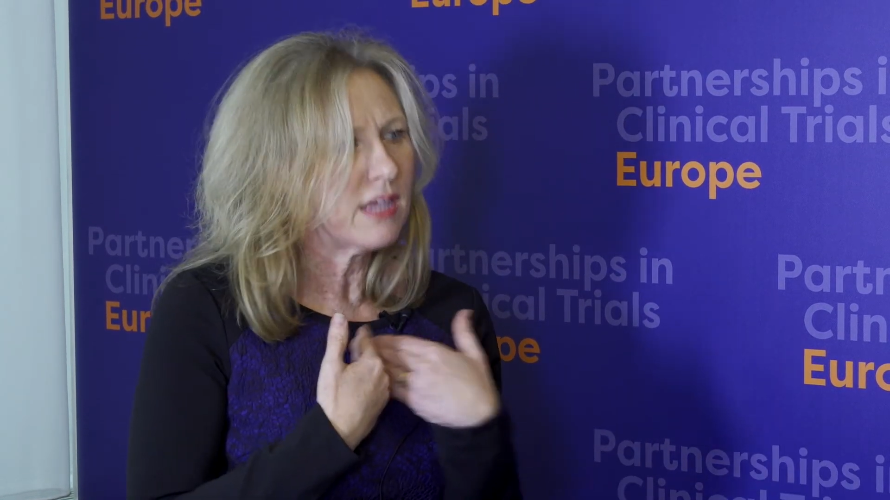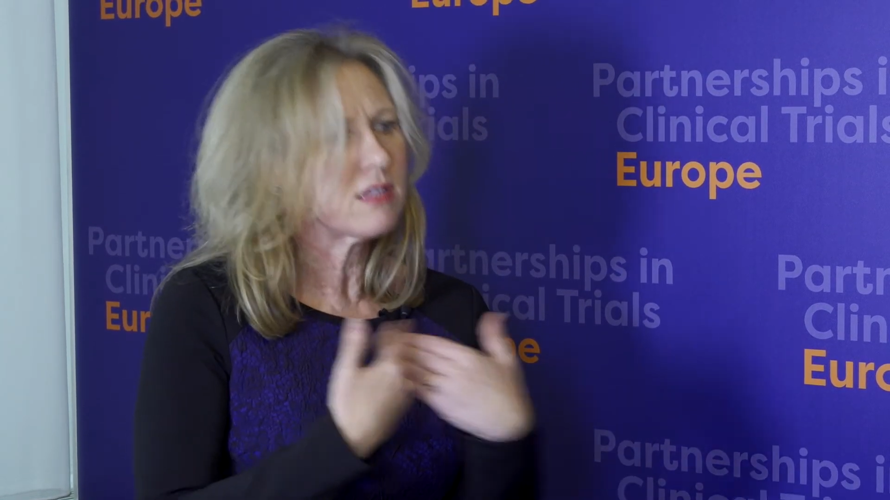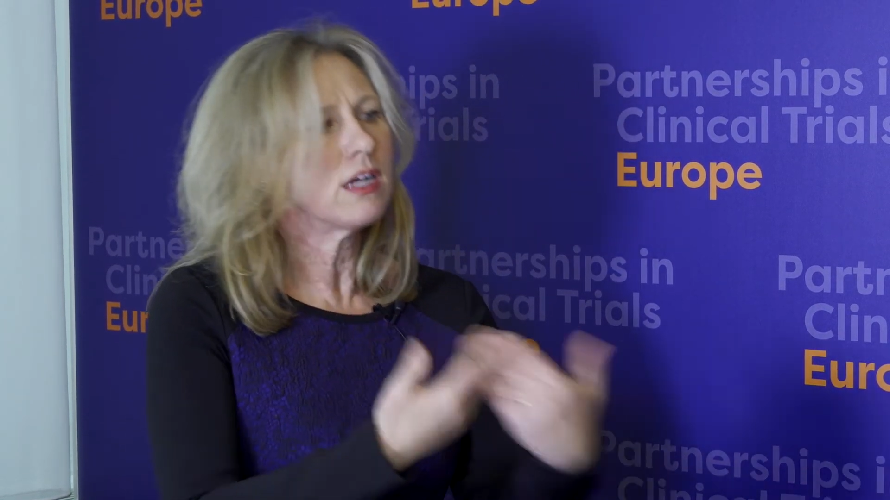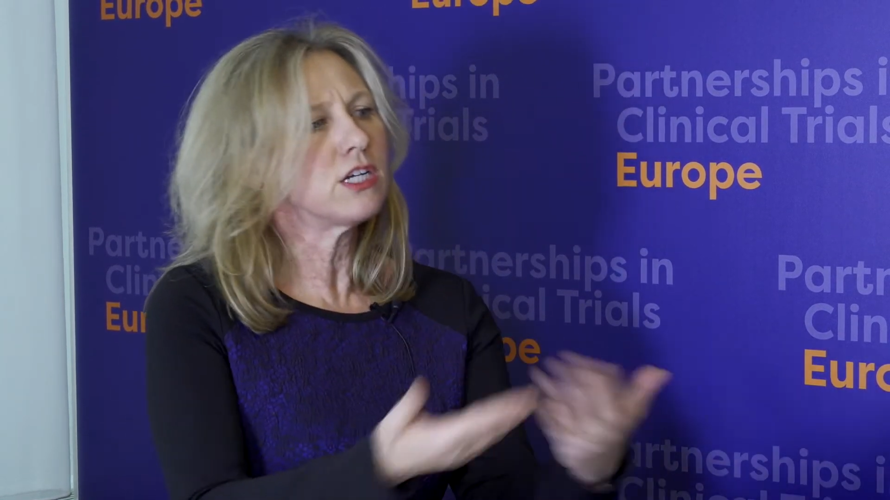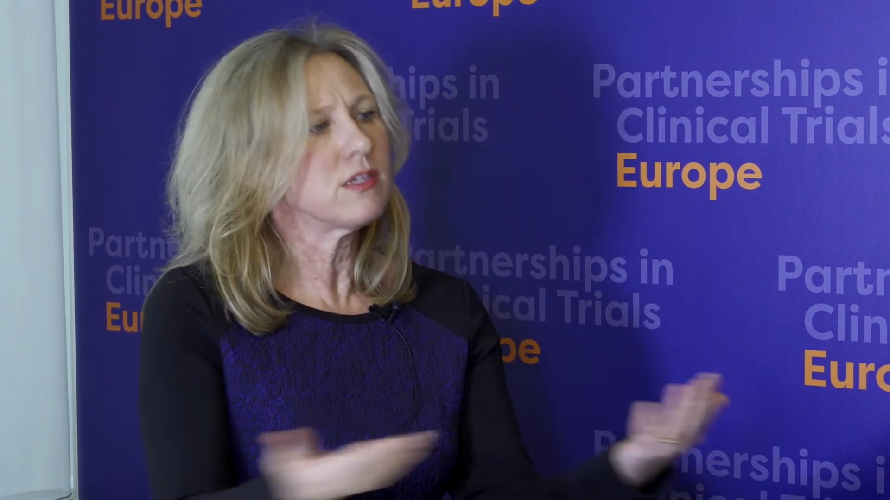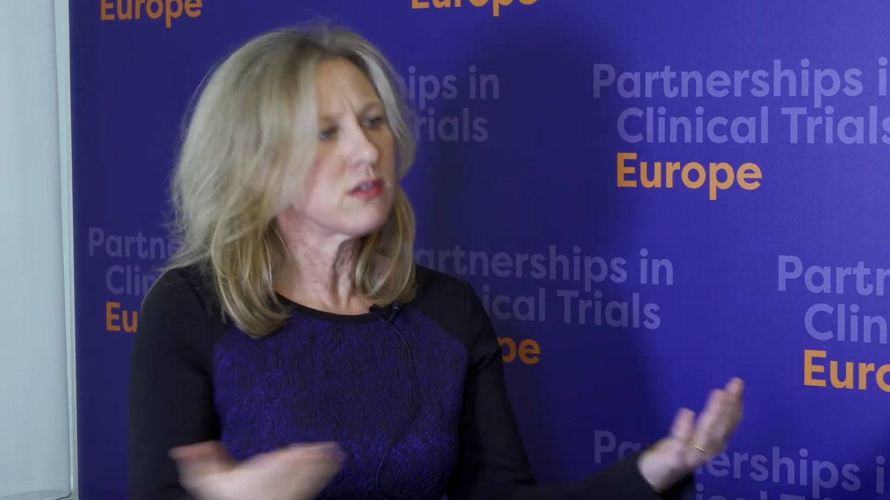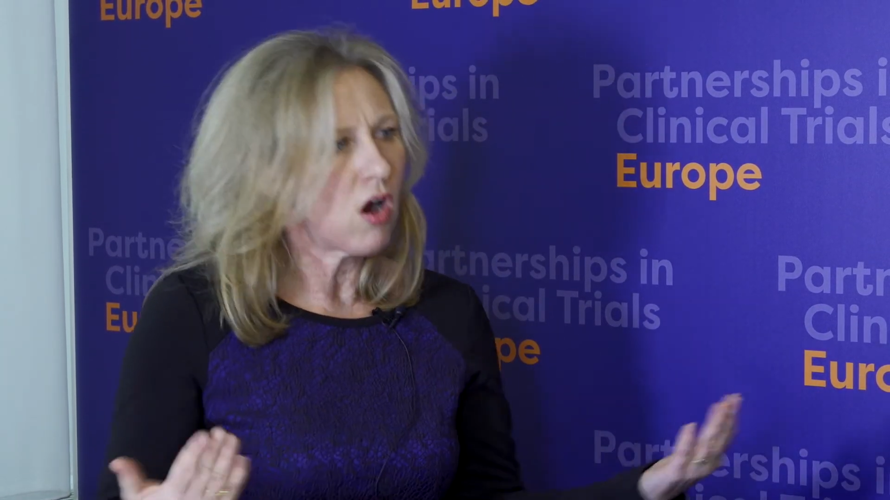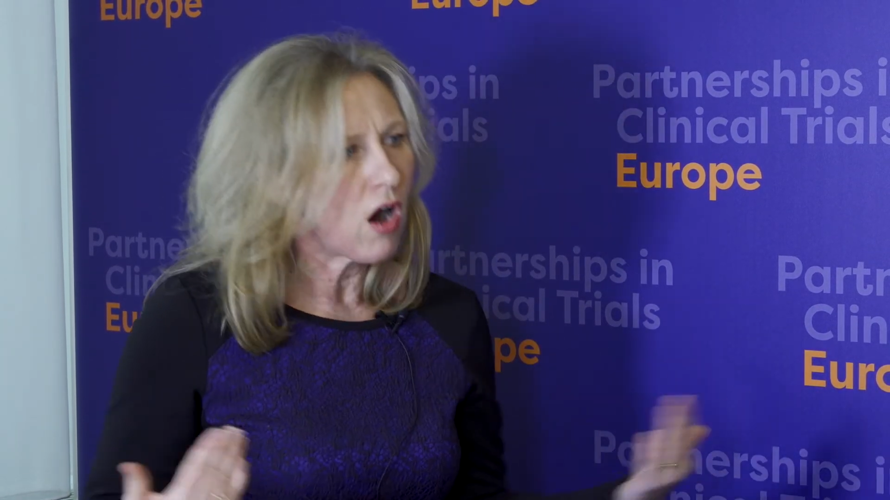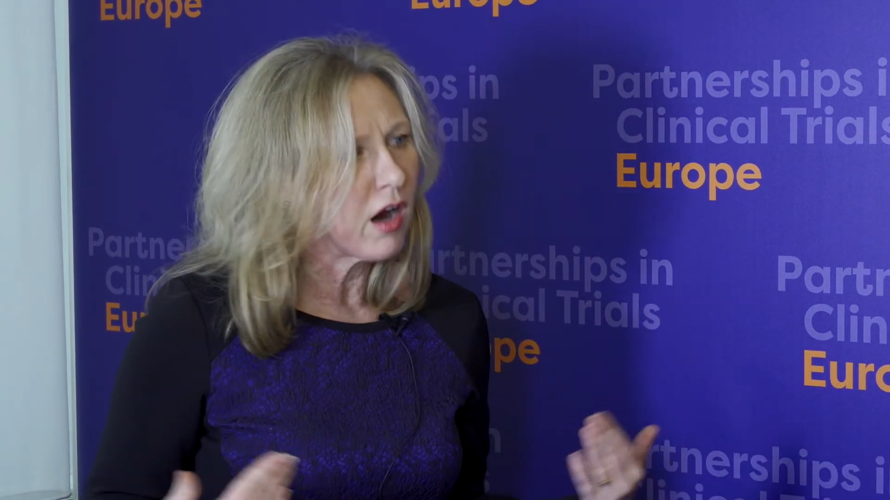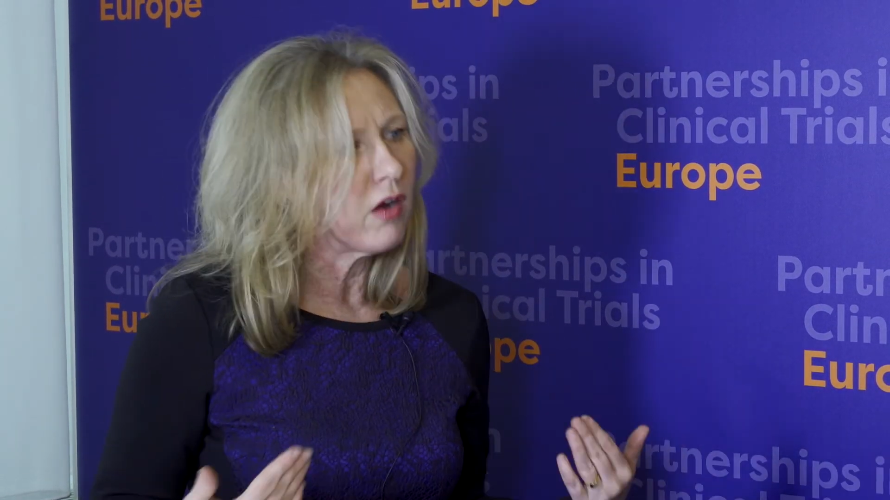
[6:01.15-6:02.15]
it's not just
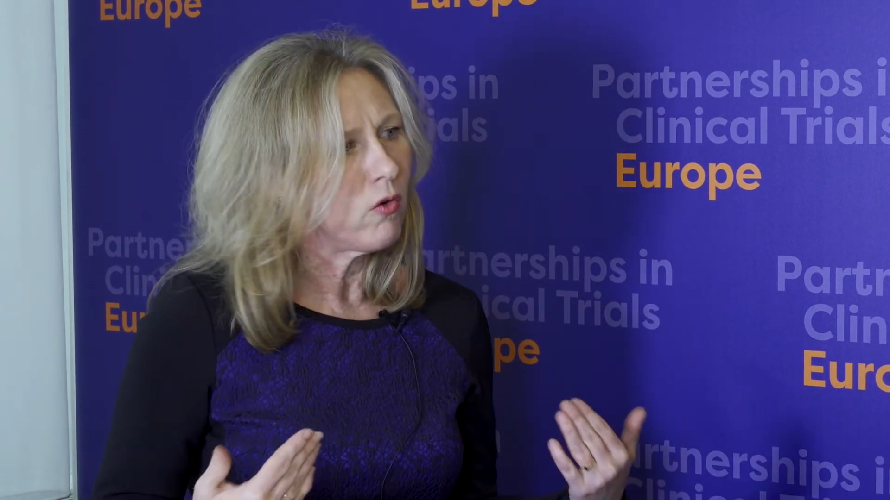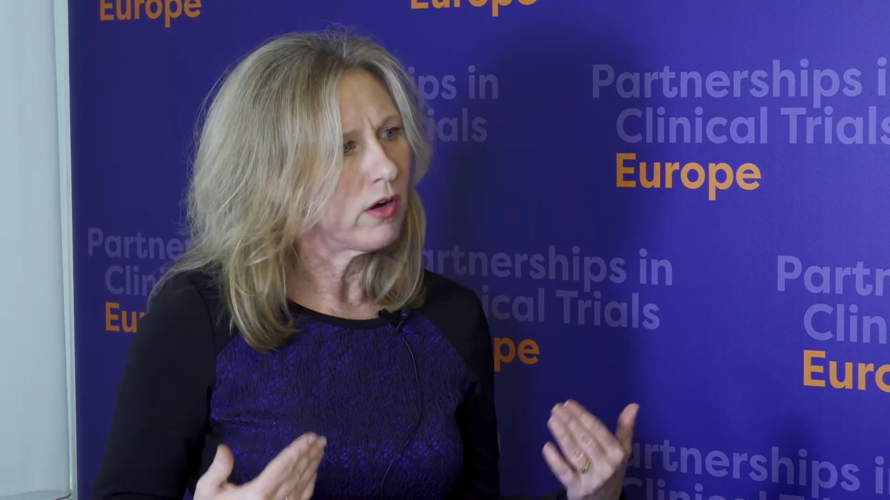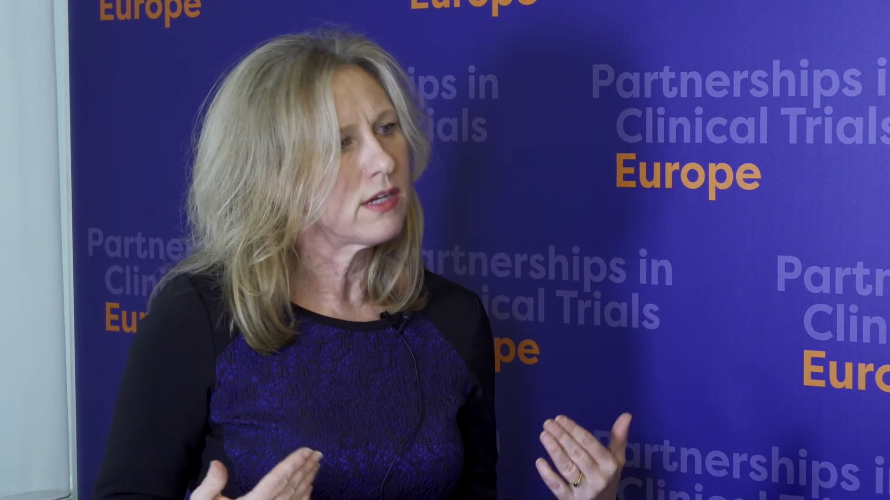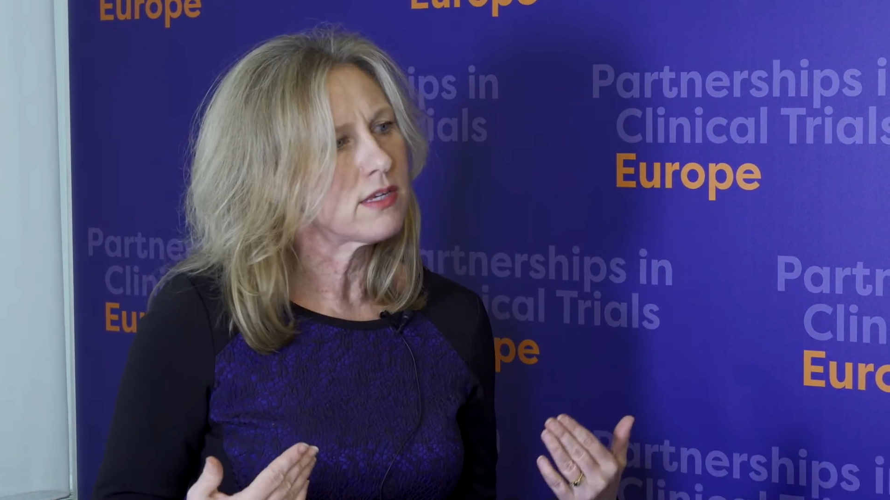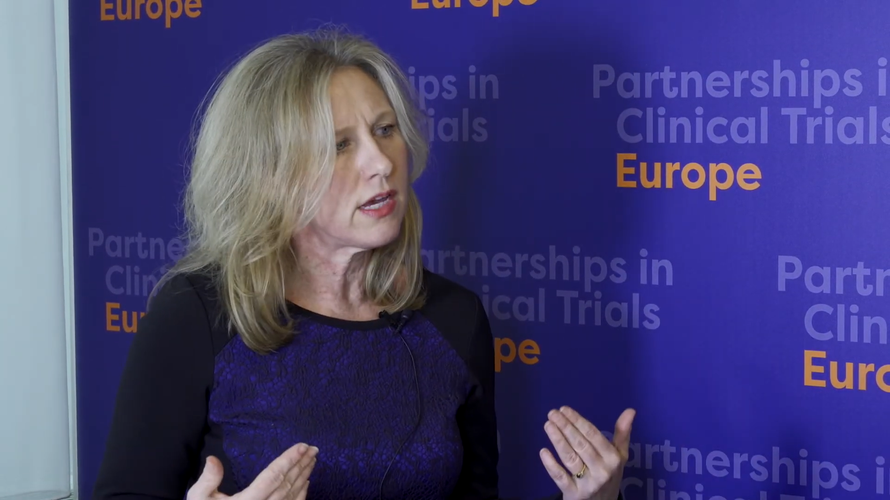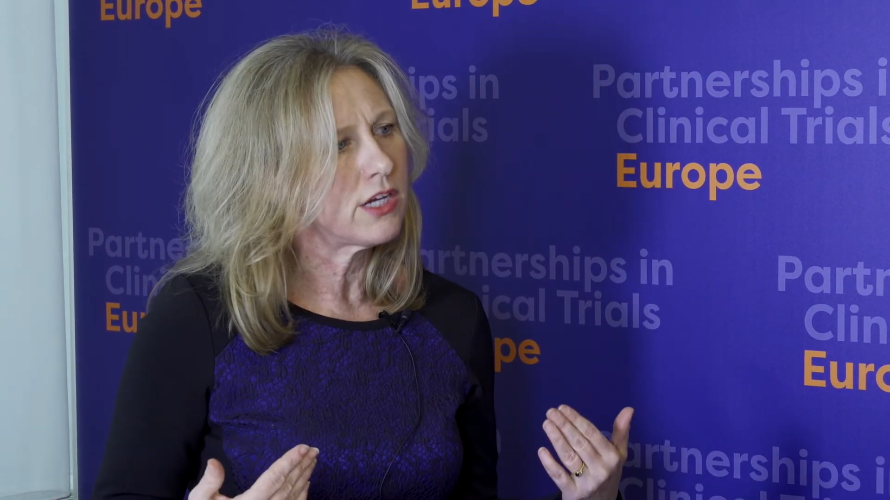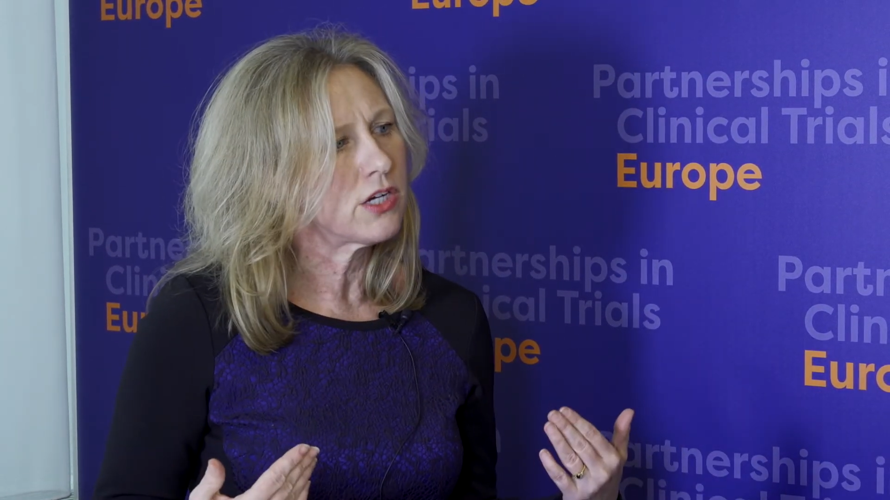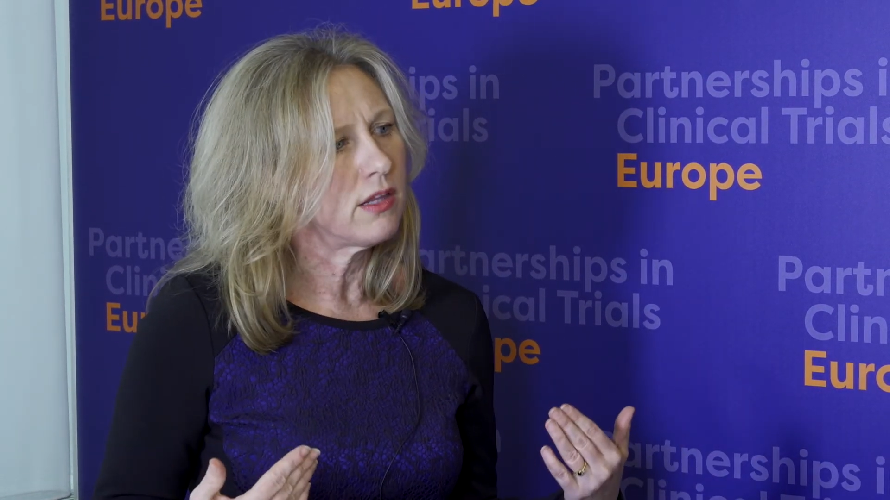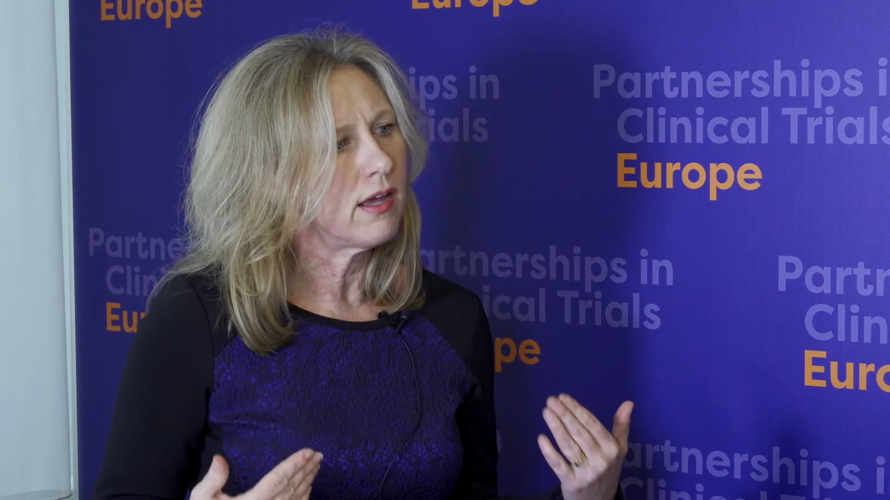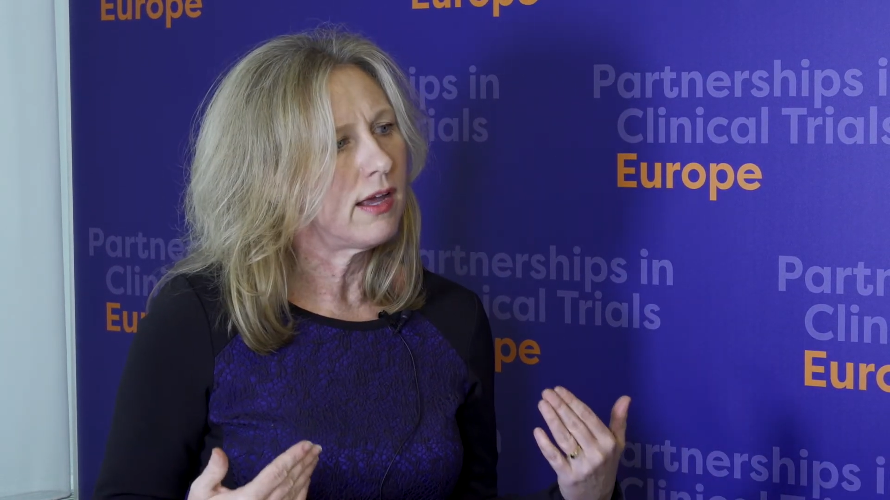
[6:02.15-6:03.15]
our
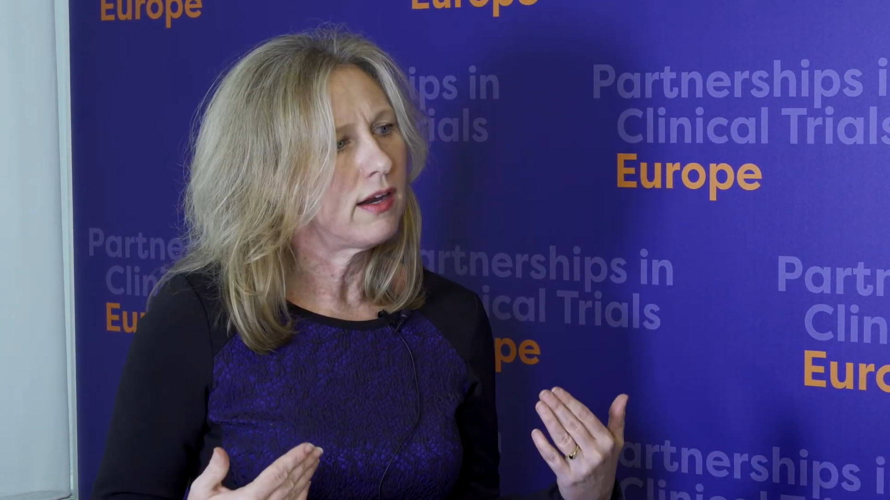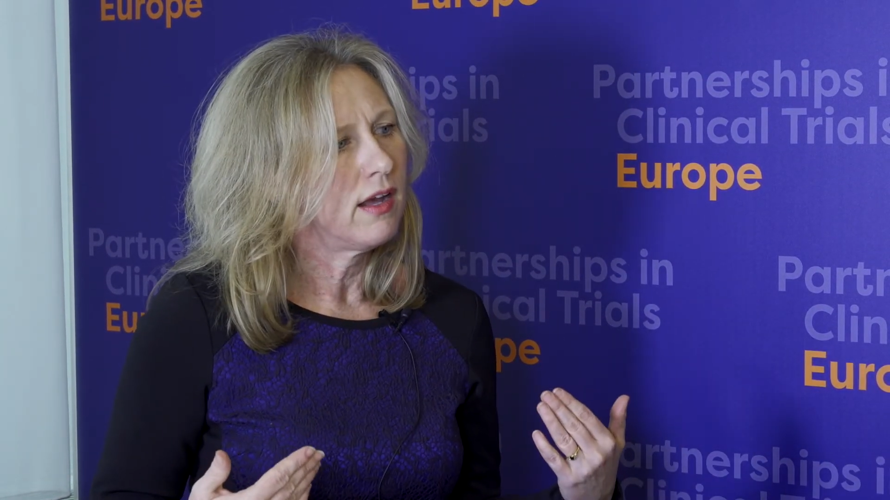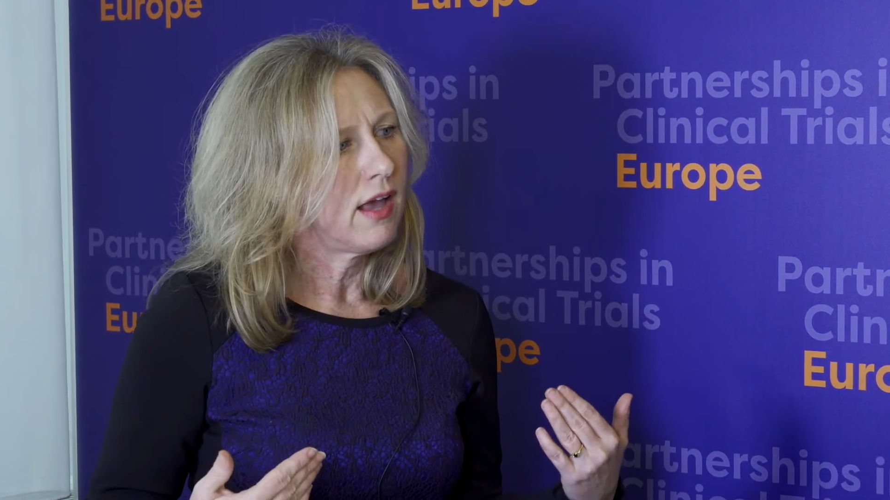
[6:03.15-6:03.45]
organization that